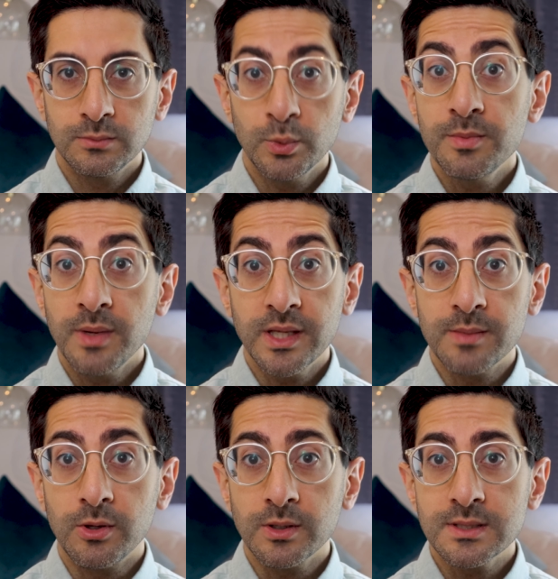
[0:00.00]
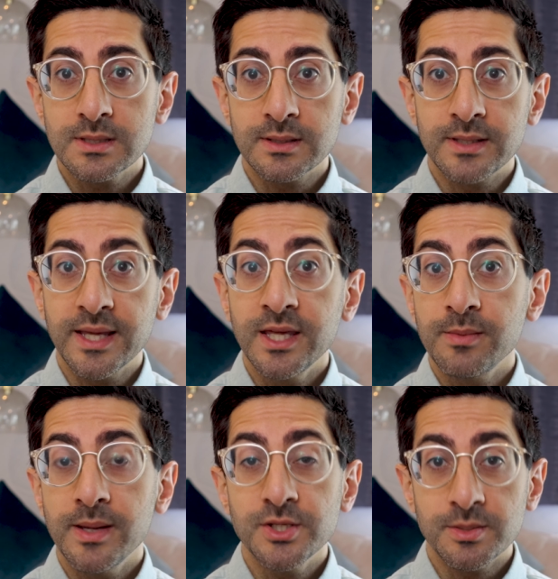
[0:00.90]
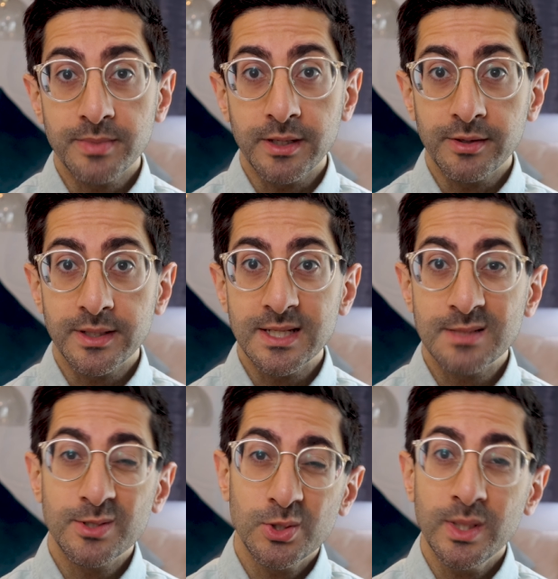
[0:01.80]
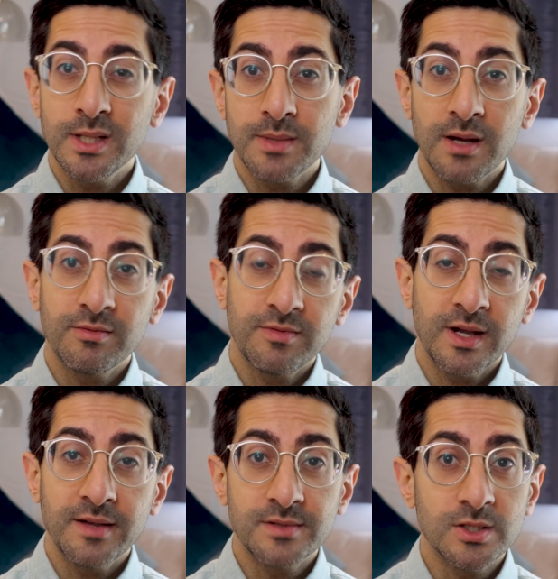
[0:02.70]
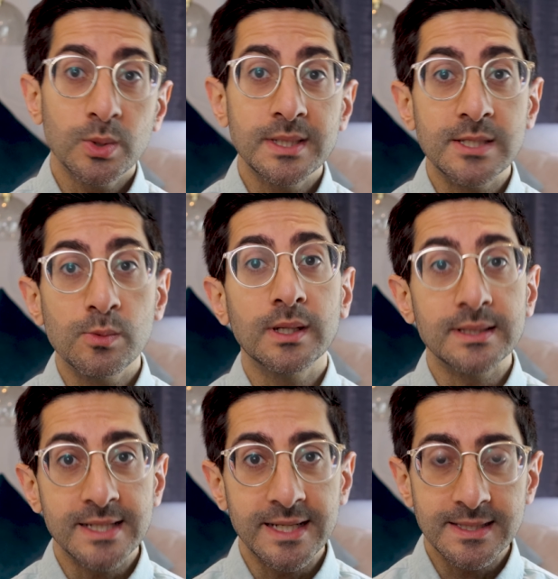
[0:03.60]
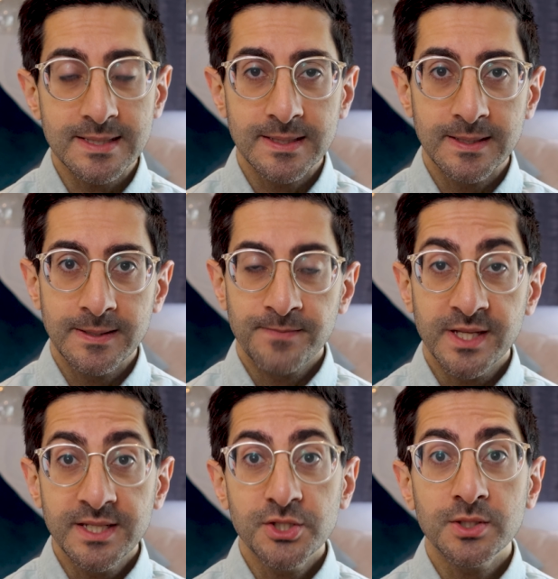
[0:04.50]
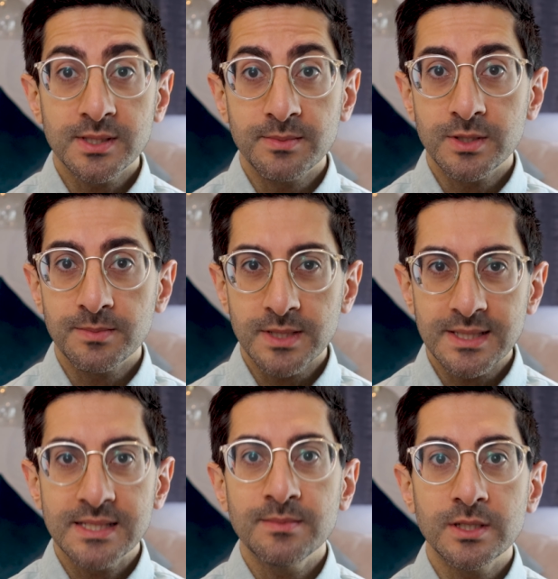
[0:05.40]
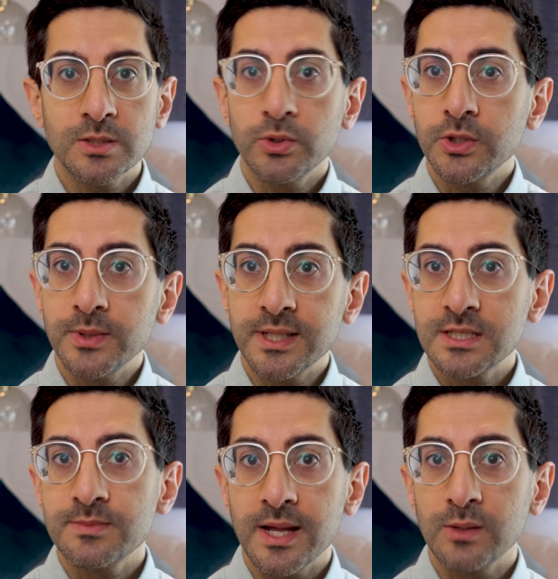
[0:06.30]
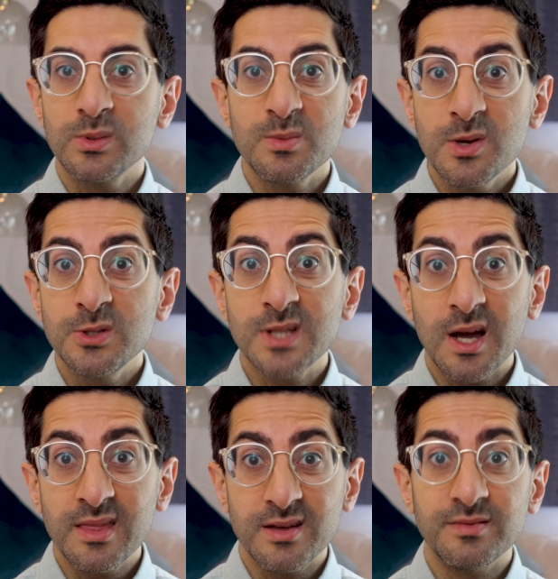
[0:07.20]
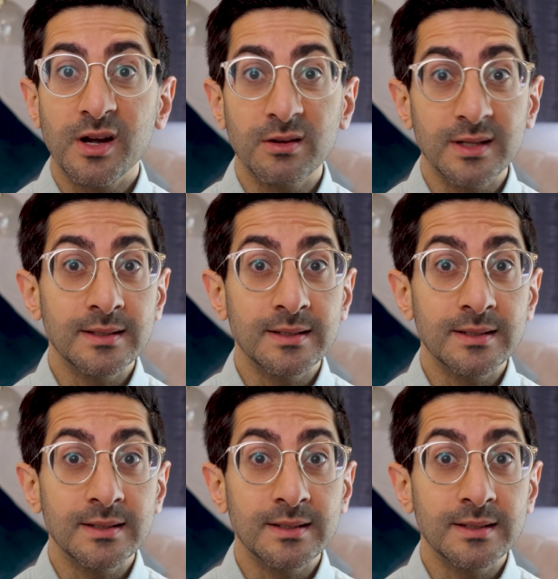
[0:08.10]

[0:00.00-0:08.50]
With monkeypox, the incubation period is between about 5 to 21 days. The initial symptoms are similar to what you would expect with most other viral